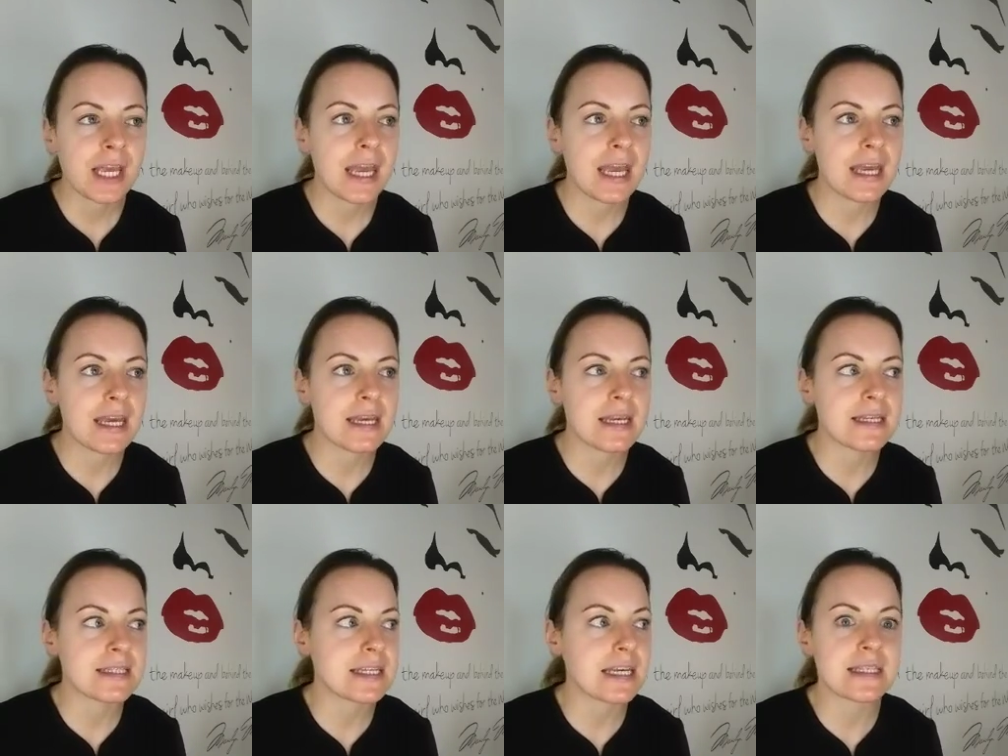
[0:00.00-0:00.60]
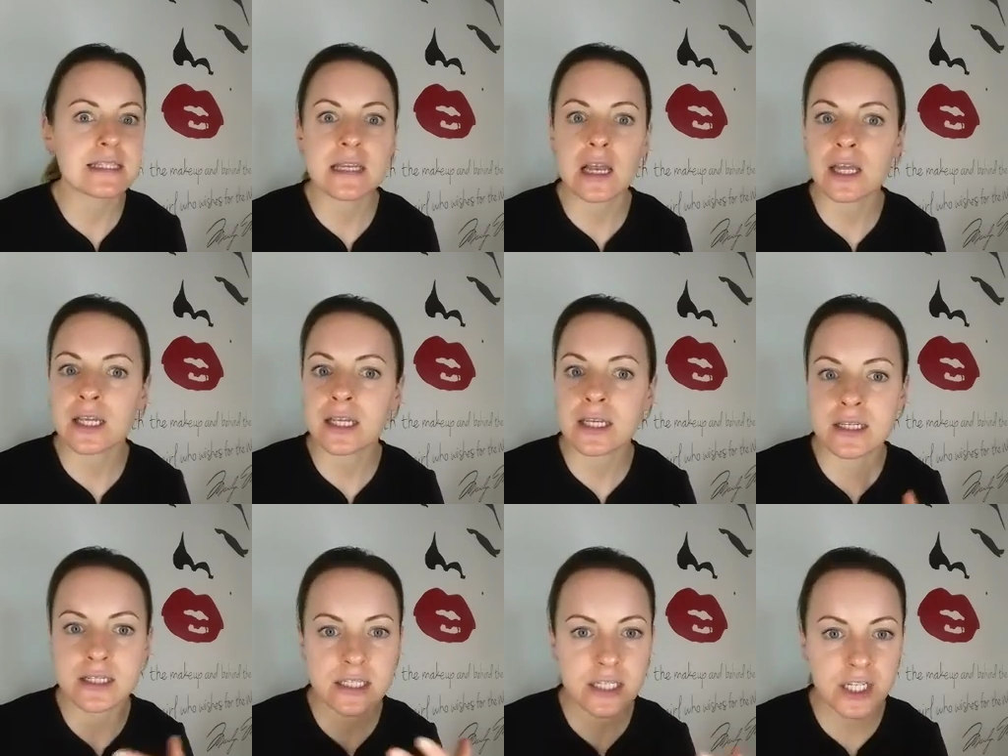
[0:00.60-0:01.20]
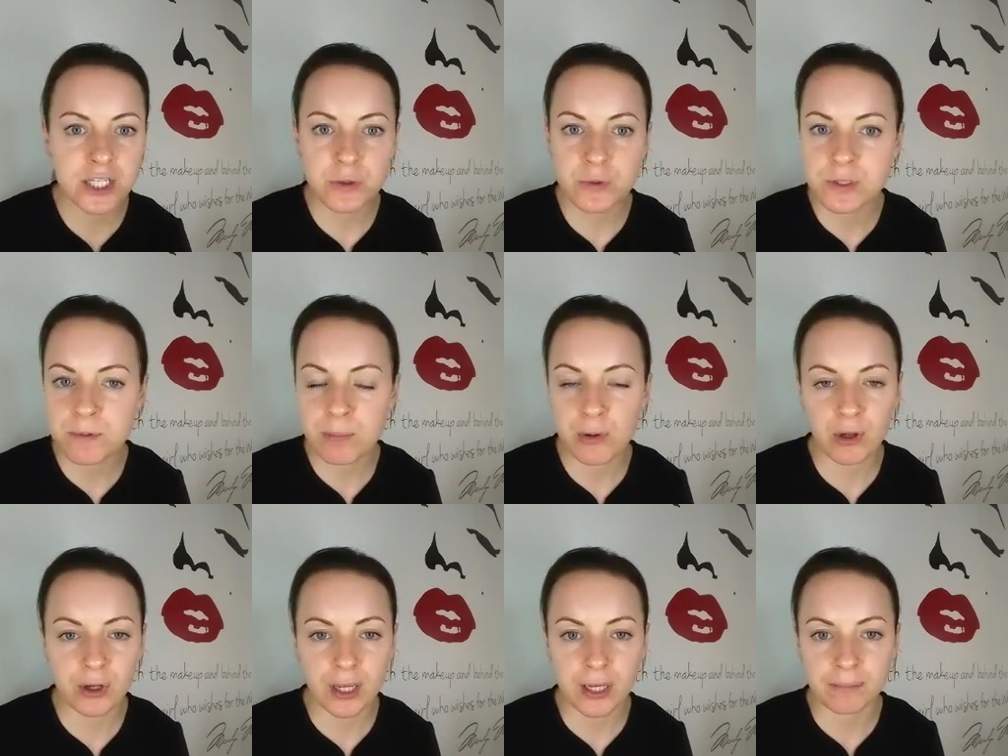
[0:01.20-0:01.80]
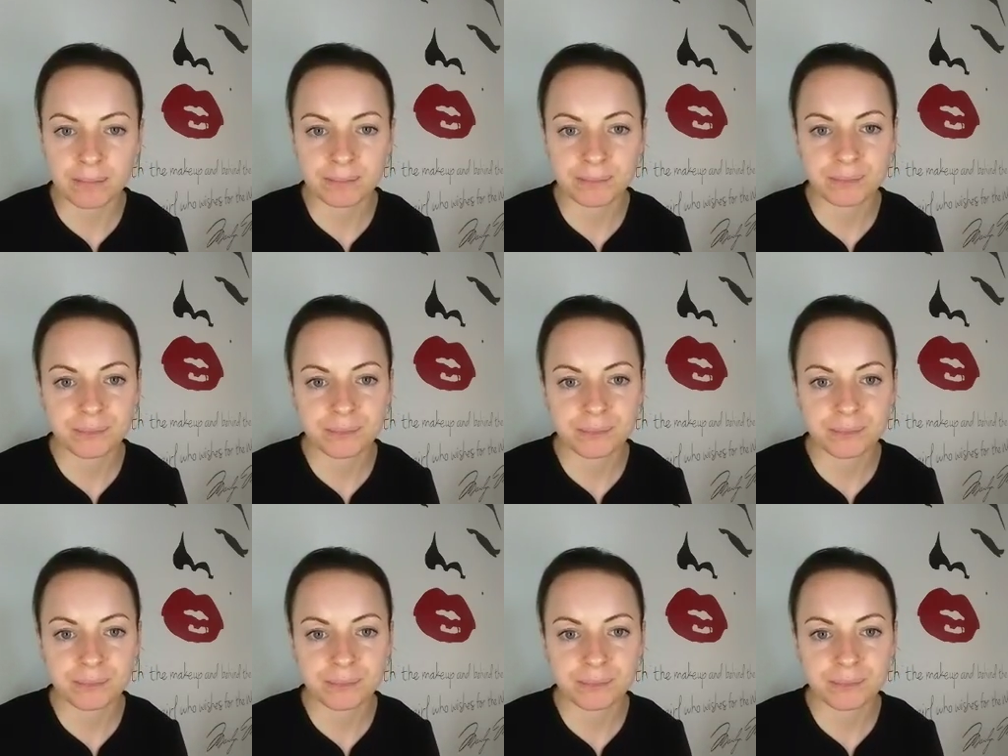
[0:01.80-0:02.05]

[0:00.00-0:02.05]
is it's like continuous plucking.